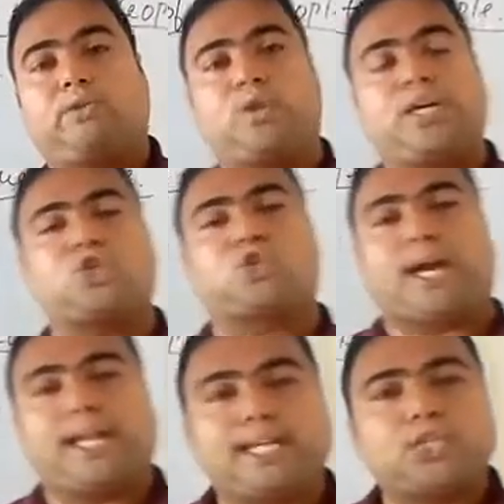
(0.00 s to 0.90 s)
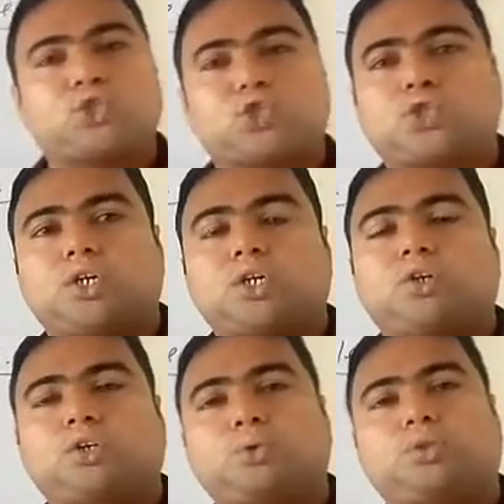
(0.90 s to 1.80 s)
great challenge
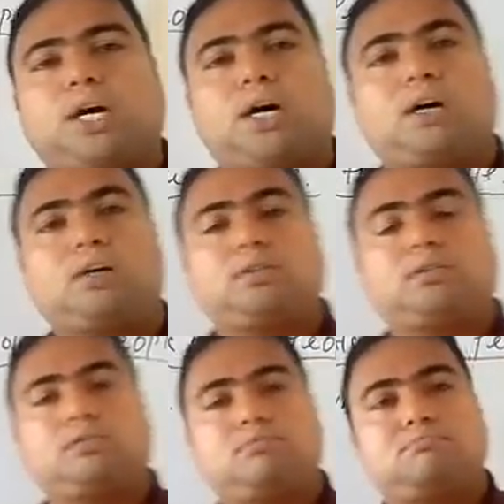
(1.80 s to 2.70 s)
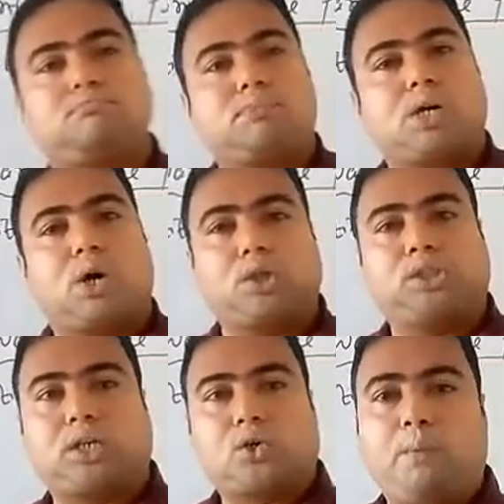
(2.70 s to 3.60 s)
to the
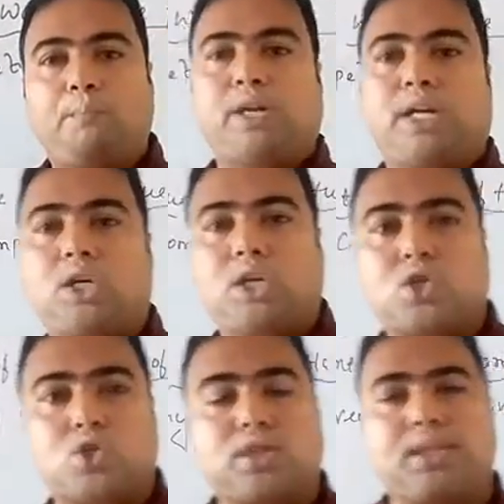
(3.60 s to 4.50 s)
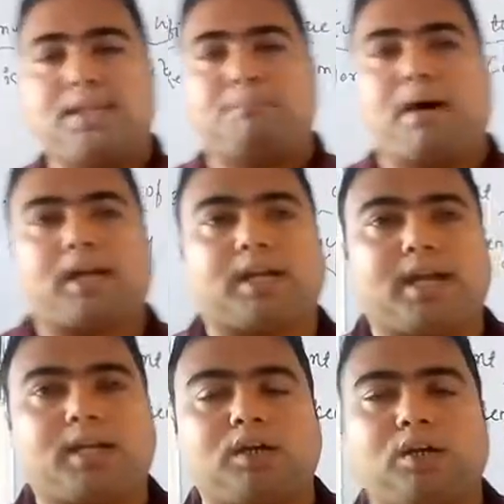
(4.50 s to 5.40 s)
other competitors in the
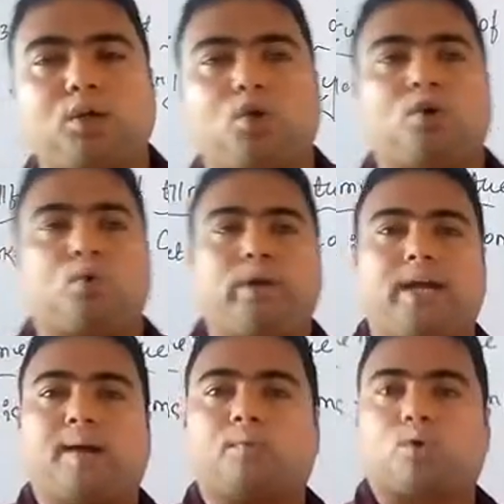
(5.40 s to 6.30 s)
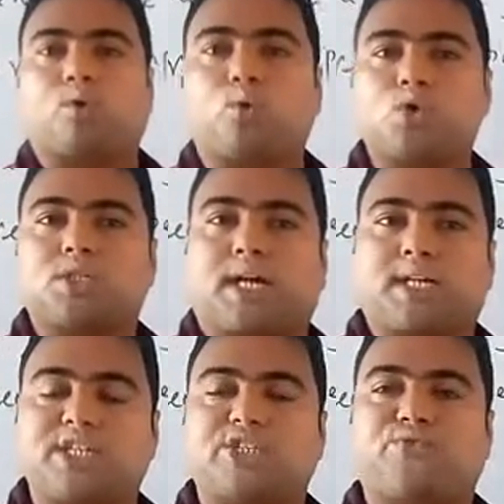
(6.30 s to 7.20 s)
market, we have to
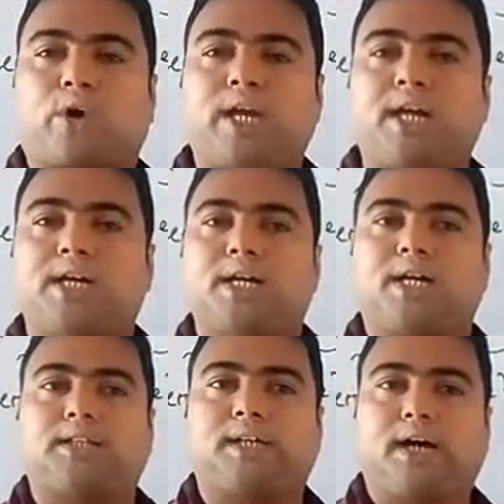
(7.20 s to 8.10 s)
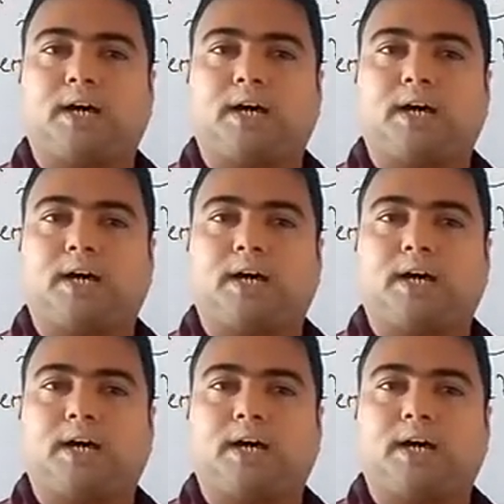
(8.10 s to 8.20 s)
satisfy the